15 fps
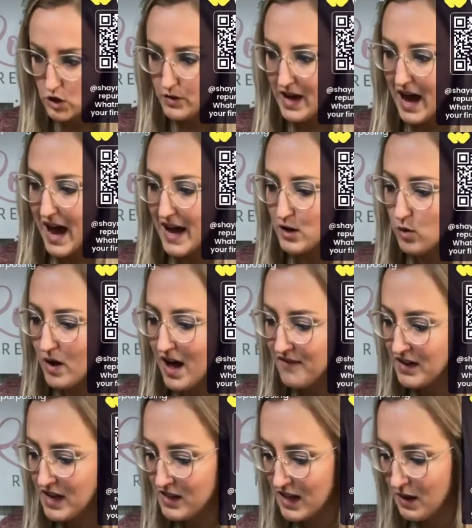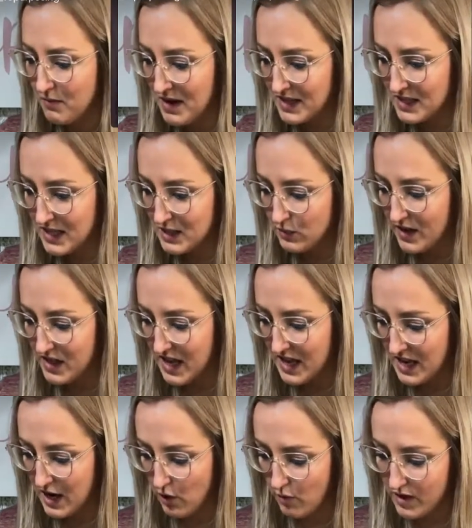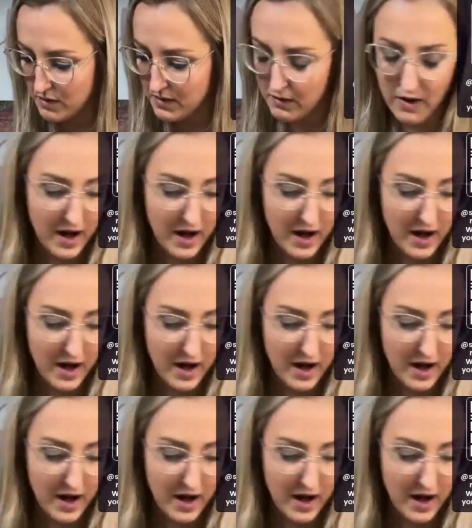yeah, I don't have anything to mix this with in here with me right